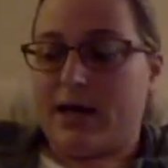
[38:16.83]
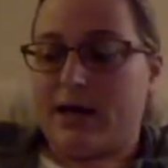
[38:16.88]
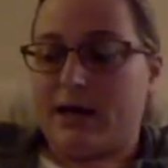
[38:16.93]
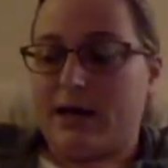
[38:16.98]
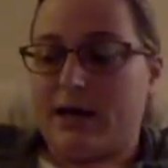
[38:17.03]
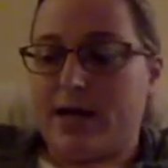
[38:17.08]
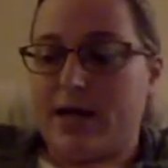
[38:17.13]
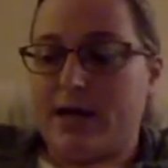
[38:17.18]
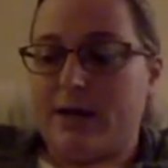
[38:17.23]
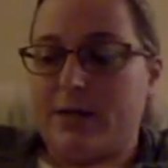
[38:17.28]

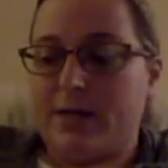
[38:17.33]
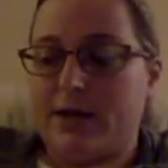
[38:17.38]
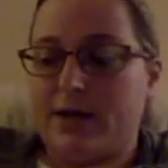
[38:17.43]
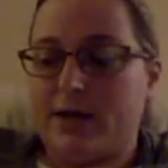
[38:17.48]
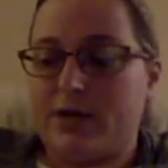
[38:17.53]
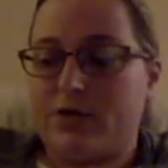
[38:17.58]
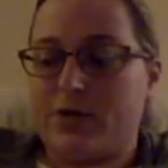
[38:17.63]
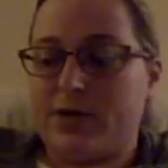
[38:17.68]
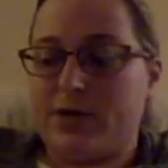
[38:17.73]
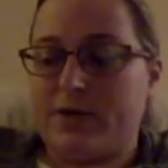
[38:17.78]
Anybody that
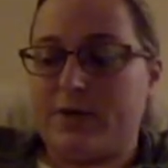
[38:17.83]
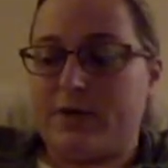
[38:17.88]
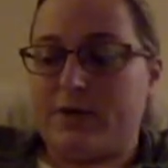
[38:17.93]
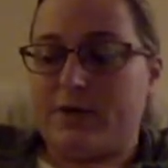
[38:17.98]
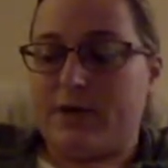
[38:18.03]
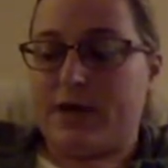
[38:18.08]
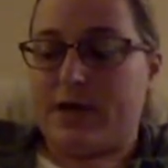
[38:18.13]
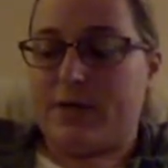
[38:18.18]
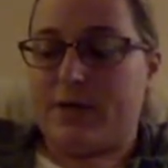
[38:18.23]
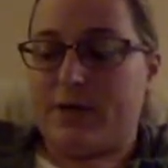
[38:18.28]
joins my
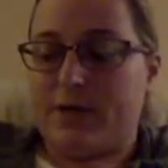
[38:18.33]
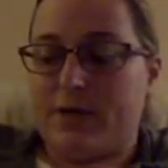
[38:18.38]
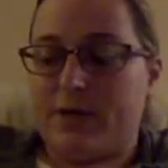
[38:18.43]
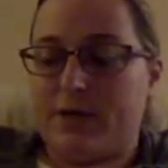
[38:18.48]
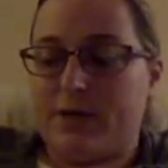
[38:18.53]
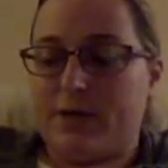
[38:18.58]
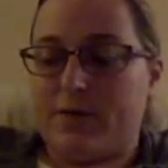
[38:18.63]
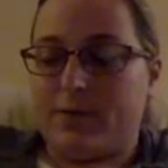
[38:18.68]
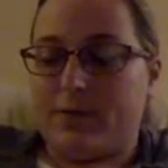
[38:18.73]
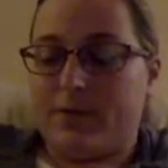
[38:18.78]
VIP
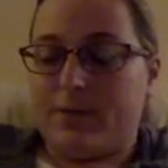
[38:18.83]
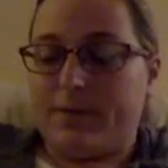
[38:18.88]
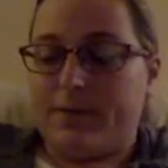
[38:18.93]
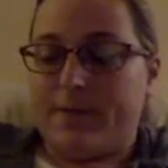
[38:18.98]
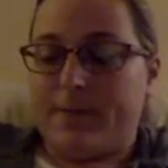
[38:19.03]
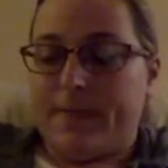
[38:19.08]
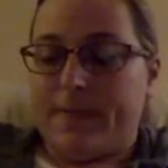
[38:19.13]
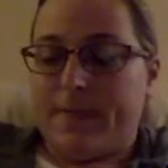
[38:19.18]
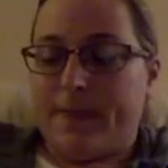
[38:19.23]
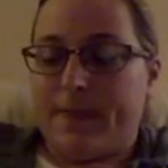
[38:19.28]
group,
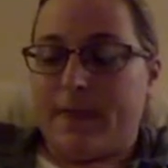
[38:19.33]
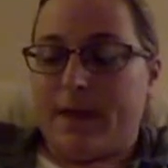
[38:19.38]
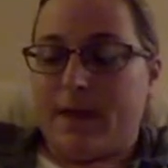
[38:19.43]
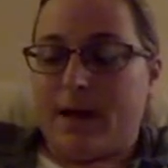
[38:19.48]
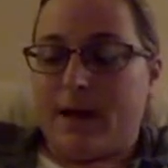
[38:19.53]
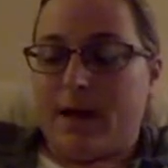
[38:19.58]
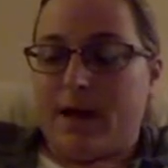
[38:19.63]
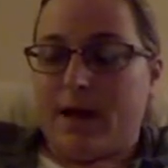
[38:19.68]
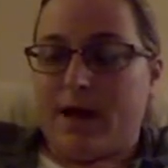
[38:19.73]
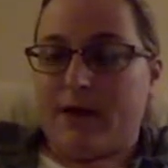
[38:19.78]

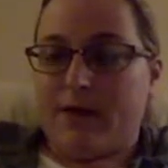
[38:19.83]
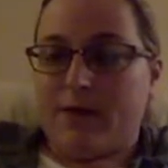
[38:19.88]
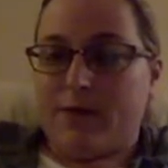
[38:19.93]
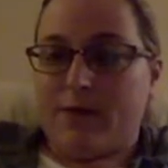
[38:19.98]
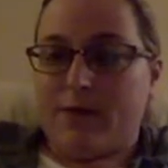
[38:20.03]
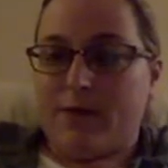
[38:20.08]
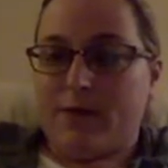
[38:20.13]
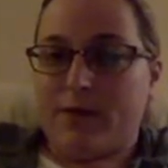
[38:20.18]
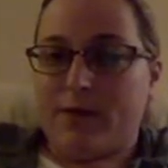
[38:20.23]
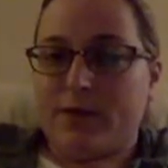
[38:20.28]
I friend
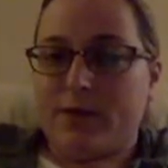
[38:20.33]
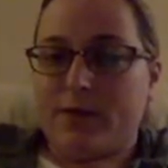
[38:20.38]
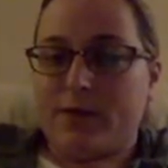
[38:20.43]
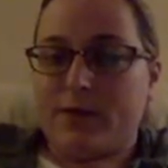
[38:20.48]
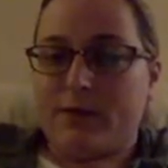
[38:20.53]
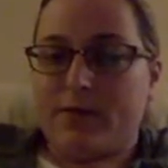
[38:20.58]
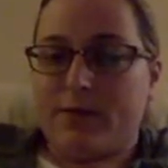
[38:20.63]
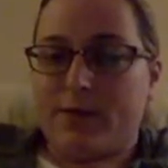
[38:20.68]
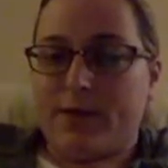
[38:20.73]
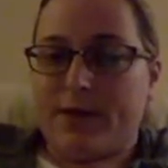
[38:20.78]
request them
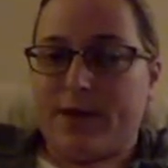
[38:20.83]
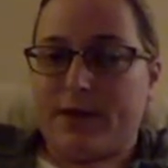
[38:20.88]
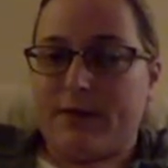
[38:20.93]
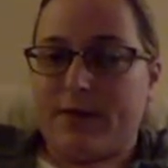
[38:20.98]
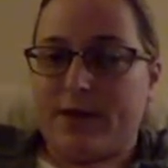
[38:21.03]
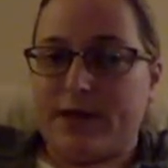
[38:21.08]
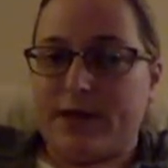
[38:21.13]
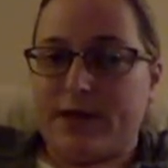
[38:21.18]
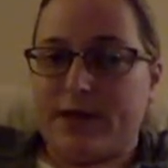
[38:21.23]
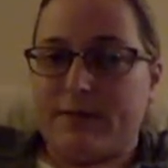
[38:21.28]
for that
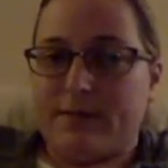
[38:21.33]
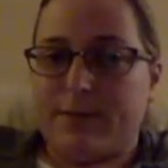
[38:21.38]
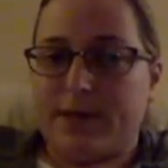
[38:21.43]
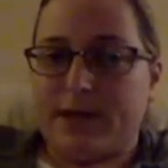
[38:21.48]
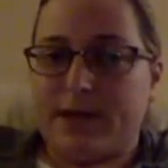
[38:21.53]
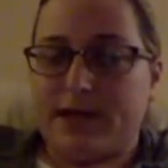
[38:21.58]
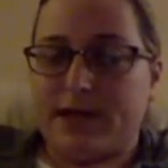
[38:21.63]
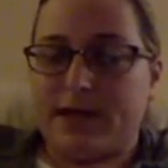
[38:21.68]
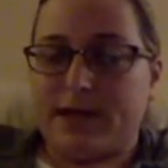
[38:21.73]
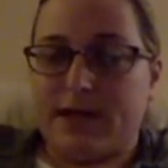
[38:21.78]
reason,
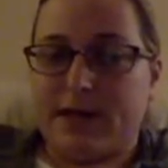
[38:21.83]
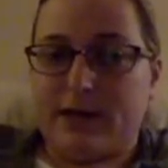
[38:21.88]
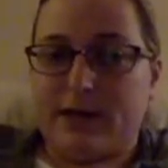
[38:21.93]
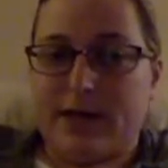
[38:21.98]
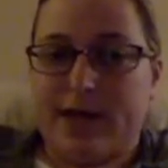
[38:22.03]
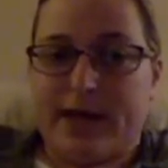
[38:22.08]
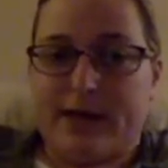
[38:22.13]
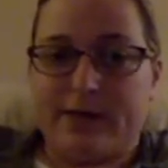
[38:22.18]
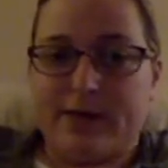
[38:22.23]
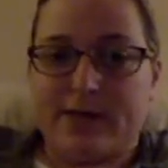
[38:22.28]
because it
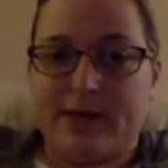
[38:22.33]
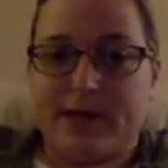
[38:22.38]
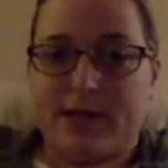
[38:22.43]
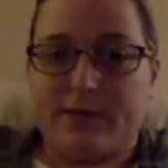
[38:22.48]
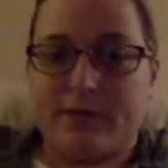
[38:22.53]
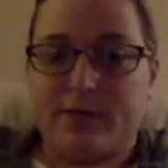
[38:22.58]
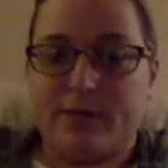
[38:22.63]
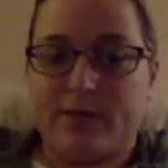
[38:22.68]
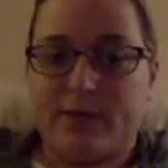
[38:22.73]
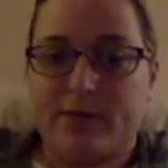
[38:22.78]
allows them
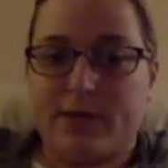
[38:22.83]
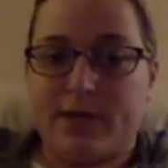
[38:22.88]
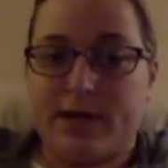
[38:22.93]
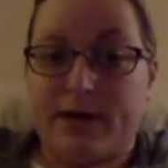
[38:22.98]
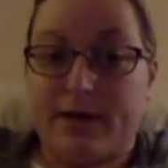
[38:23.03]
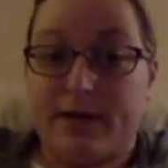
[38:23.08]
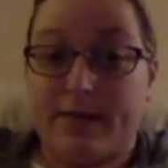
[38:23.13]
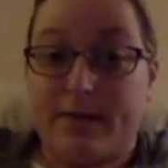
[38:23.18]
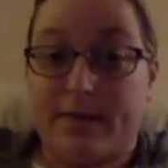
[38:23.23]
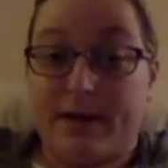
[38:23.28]
to
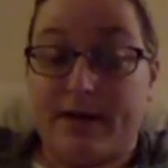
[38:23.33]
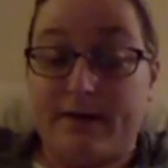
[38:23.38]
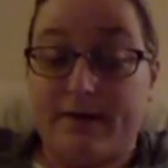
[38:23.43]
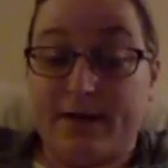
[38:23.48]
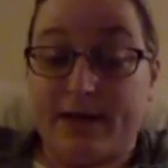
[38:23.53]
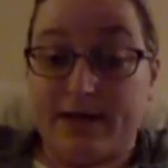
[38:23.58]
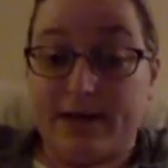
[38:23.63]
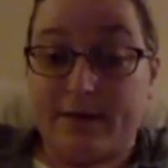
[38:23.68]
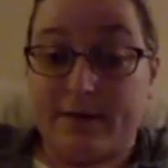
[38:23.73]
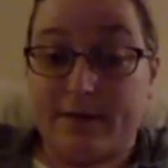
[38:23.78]
become my
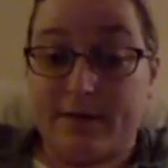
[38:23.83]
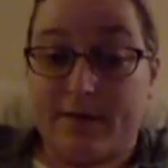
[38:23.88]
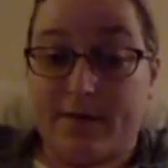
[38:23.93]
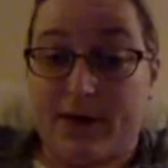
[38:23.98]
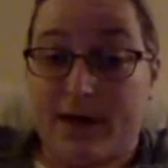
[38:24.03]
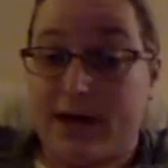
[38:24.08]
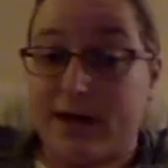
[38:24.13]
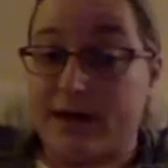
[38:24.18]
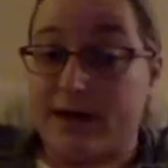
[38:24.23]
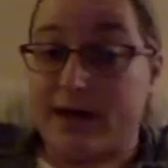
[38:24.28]
Facebook
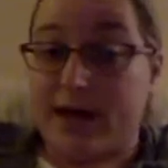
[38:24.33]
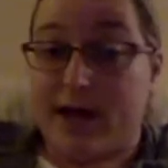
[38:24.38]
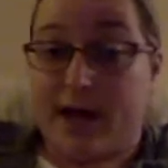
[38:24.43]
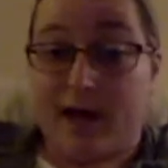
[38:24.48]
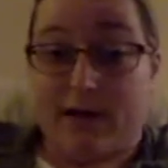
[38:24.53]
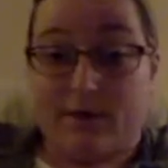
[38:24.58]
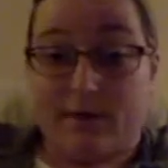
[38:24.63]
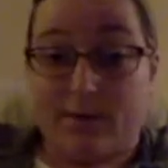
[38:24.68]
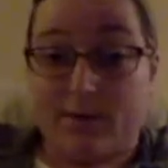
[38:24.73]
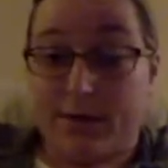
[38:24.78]
friend, and
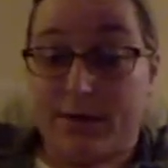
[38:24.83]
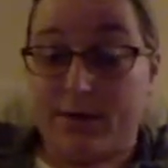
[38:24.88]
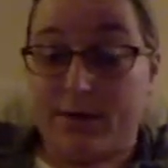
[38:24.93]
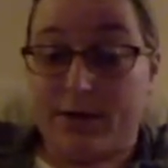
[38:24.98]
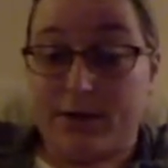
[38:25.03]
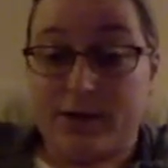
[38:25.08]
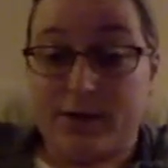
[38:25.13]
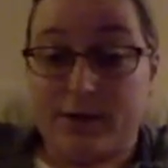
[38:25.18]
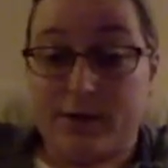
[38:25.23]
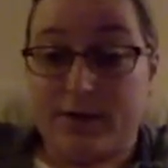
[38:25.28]
everybody
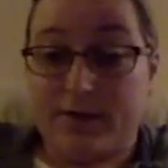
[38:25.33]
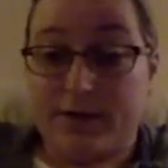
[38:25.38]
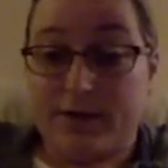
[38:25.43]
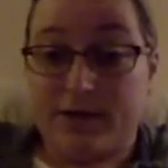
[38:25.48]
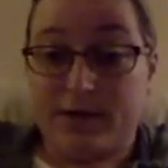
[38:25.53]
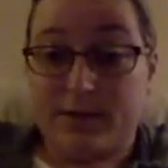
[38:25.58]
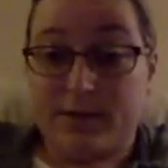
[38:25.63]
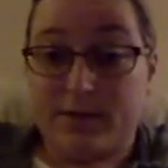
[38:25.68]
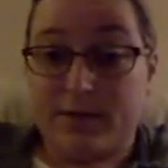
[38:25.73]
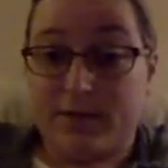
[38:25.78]
wants more
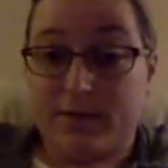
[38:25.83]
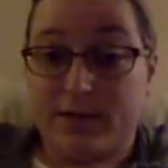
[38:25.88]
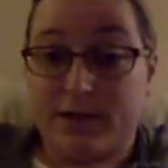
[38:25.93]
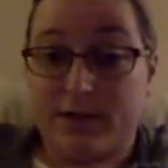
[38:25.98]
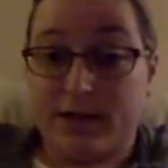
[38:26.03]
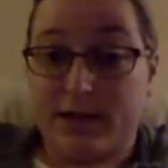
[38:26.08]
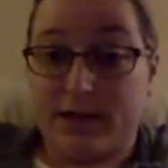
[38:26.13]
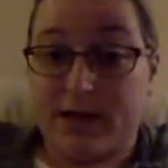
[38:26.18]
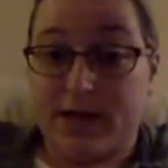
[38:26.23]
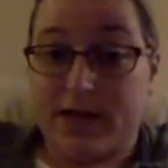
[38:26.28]
Facebook friends,
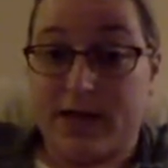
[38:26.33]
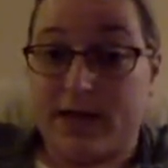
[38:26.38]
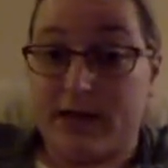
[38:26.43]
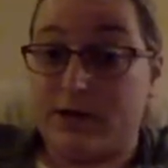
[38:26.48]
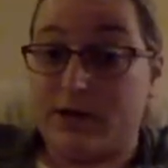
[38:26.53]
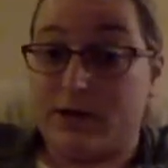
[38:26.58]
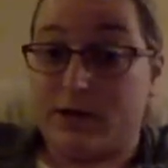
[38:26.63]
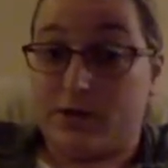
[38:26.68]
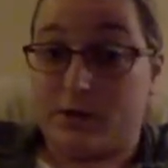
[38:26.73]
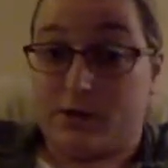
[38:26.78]
guys.
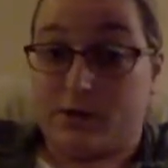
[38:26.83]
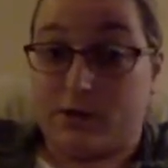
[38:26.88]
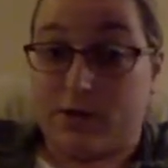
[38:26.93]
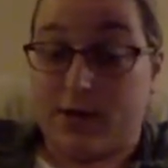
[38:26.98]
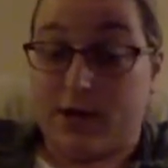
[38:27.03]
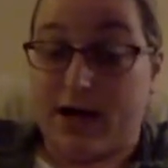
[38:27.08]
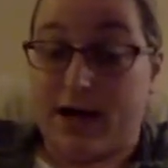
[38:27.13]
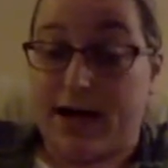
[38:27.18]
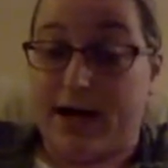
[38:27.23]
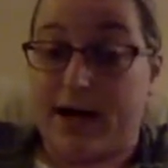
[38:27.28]
Don't
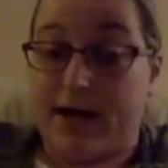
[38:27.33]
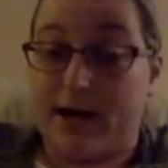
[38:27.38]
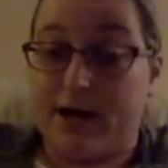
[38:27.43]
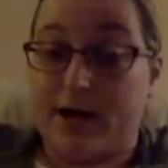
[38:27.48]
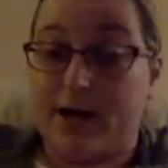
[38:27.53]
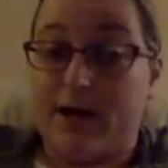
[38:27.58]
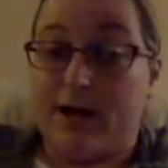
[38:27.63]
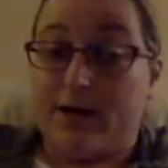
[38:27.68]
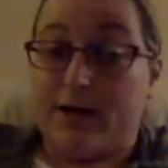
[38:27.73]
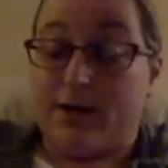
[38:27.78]
lie.
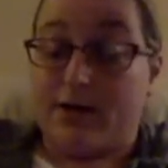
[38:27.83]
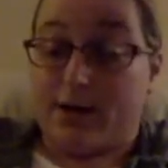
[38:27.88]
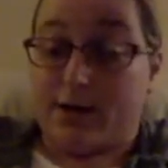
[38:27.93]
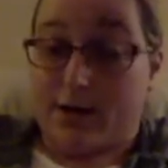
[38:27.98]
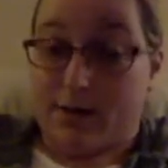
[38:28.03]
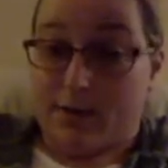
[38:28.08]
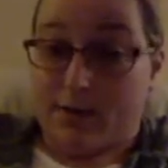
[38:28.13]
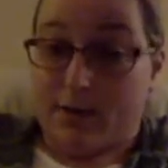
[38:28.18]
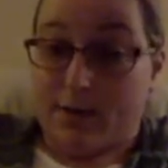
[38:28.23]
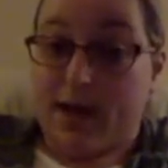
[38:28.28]
The
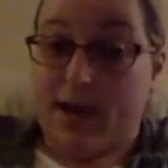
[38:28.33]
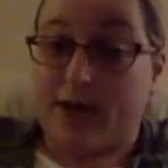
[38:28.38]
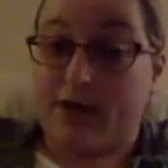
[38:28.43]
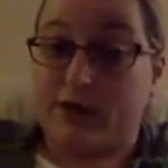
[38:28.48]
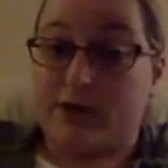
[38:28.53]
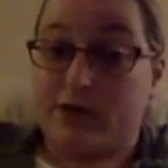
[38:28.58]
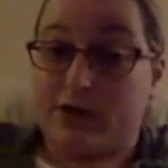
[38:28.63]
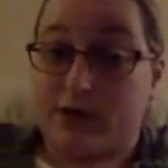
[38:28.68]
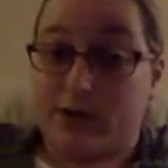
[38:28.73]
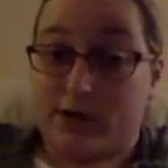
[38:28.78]
number matters
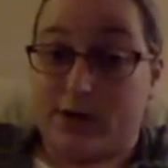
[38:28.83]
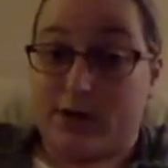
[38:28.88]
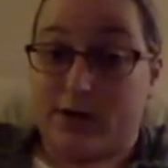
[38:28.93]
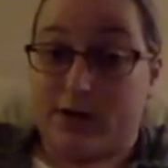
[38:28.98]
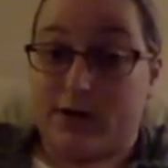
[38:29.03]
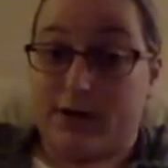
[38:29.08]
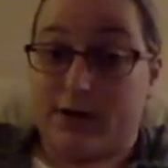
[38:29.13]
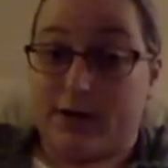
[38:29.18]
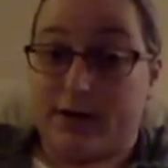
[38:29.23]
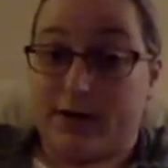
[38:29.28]
to y'all
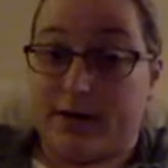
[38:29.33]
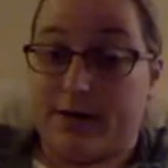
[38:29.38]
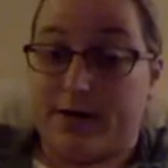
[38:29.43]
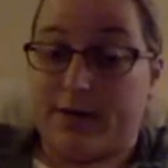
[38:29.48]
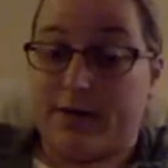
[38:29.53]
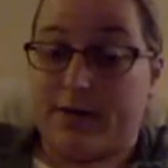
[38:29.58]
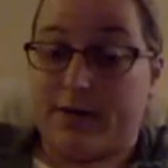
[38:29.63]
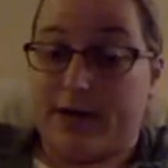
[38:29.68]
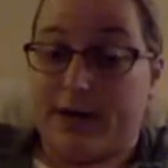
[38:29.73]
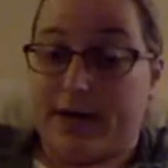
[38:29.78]
on there,
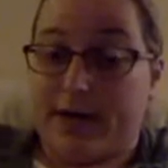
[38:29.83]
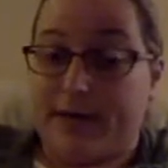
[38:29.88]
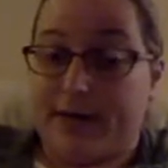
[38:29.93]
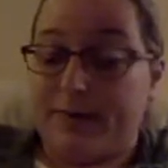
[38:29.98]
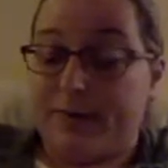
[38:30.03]
okay?